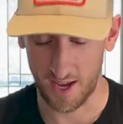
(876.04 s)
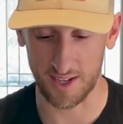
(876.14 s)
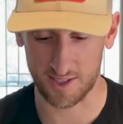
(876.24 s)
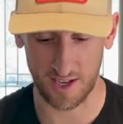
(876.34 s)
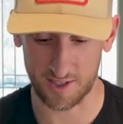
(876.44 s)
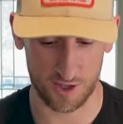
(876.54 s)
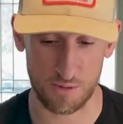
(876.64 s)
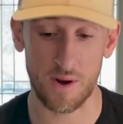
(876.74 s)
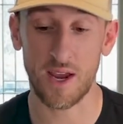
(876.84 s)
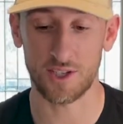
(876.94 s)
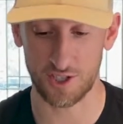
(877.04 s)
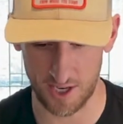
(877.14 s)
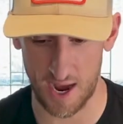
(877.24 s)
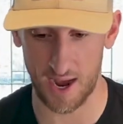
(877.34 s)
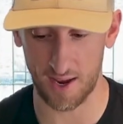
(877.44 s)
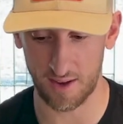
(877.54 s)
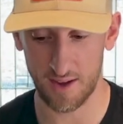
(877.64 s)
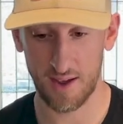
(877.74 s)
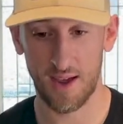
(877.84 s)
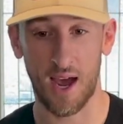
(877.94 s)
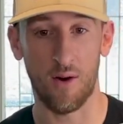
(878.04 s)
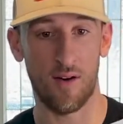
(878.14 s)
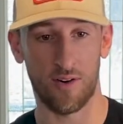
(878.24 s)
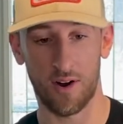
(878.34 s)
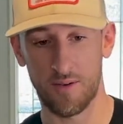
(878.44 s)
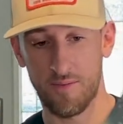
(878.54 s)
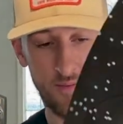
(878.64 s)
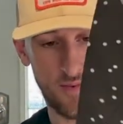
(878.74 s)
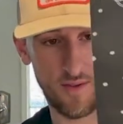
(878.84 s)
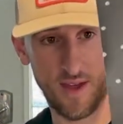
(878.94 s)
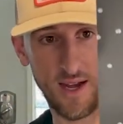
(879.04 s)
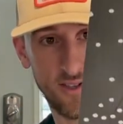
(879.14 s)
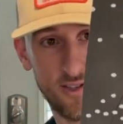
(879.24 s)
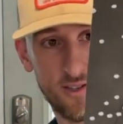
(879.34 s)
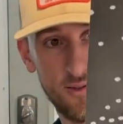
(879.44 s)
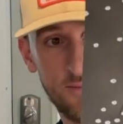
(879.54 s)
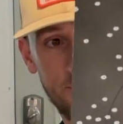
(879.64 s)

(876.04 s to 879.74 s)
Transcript: it's it's three inches high. However, that's